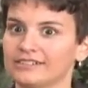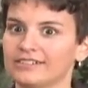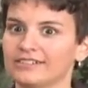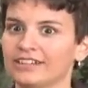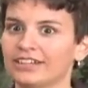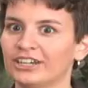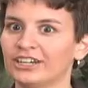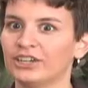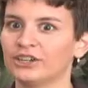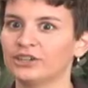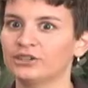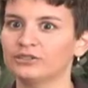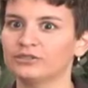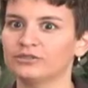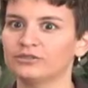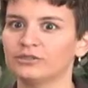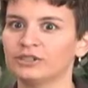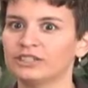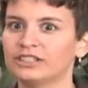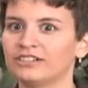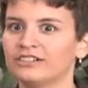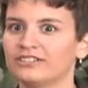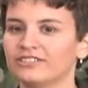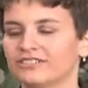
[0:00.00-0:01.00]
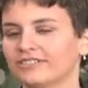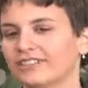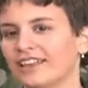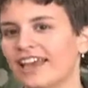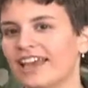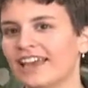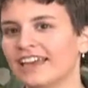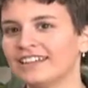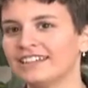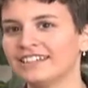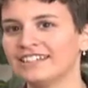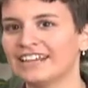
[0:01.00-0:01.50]
You know, we don't
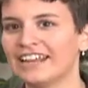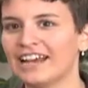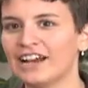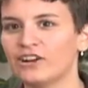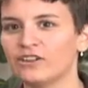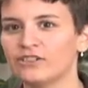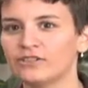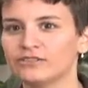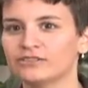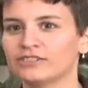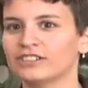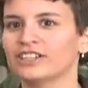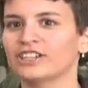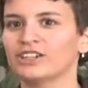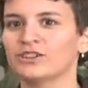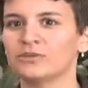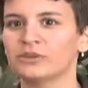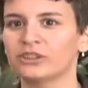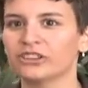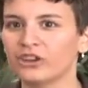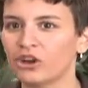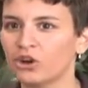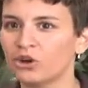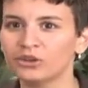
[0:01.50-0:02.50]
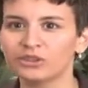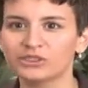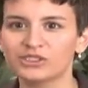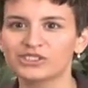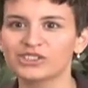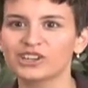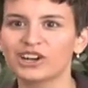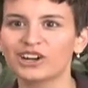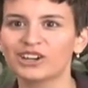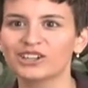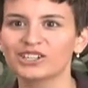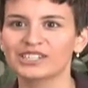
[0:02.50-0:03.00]
hand it out. You know, with gold
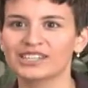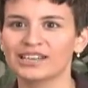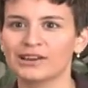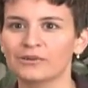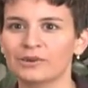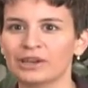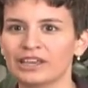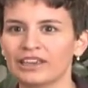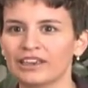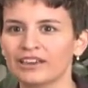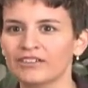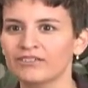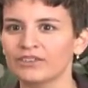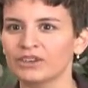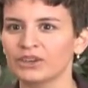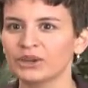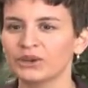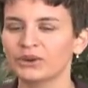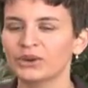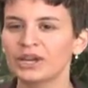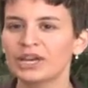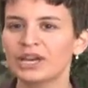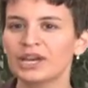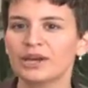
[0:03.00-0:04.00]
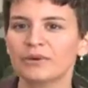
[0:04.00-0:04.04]
stars that we give you.